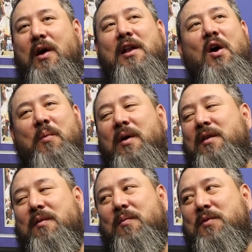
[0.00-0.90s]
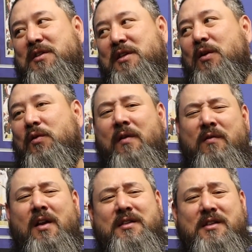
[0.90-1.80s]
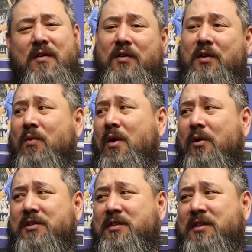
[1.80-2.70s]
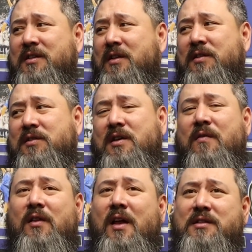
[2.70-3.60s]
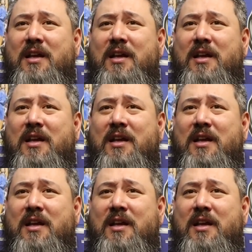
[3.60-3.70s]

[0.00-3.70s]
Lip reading: I know, but still, they've lost 7 in a row, or 7 the last